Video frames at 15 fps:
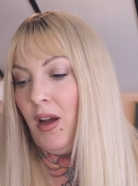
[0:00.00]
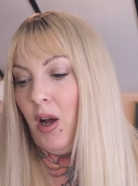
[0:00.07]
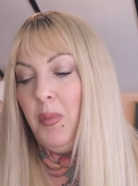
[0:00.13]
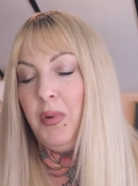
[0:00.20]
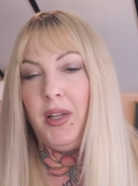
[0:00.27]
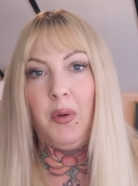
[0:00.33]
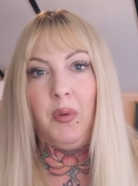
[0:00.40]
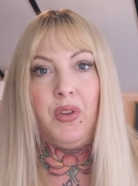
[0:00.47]
I'll
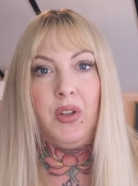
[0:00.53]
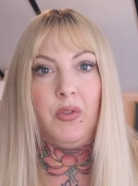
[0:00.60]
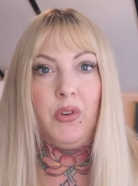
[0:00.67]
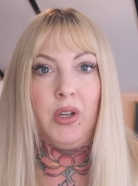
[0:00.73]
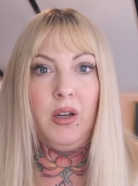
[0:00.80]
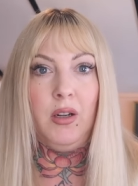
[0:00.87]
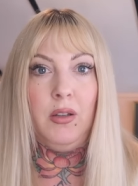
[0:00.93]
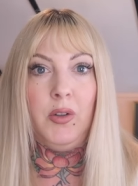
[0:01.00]
play with
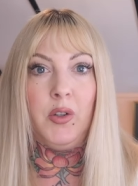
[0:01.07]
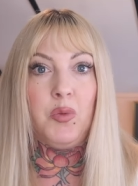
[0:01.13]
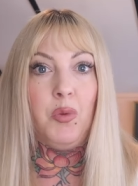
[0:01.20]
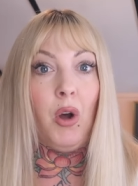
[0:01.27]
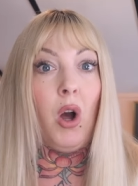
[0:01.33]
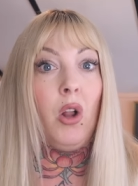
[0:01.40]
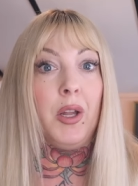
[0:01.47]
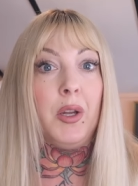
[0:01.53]
different colors,
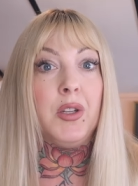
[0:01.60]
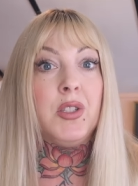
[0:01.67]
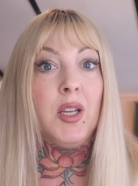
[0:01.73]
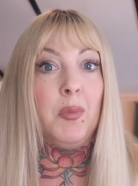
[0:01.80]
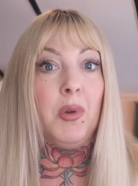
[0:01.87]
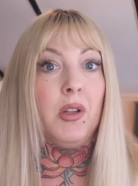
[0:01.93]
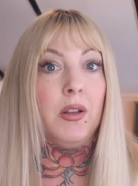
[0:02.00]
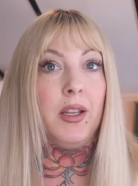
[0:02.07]
but all I
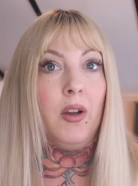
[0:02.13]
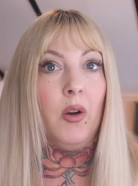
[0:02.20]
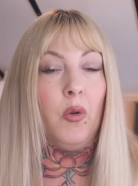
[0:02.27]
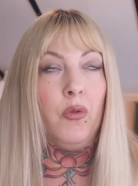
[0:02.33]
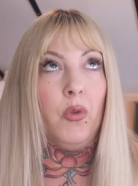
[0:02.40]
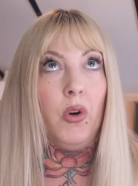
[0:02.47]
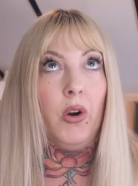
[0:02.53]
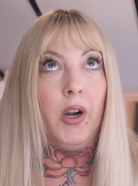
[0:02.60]
typically go
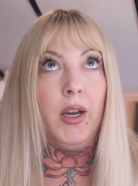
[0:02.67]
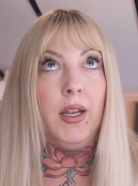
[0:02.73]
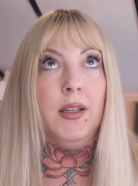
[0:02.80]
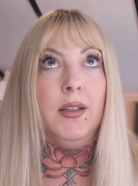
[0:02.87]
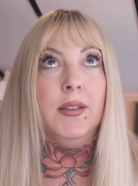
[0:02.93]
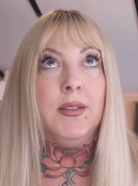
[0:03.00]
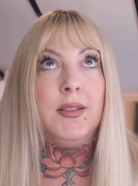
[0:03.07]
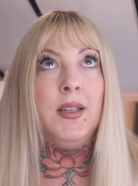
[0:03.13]
for
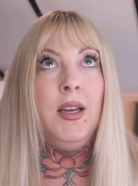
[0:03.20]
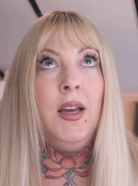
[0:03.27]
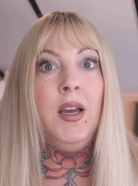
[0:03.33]
is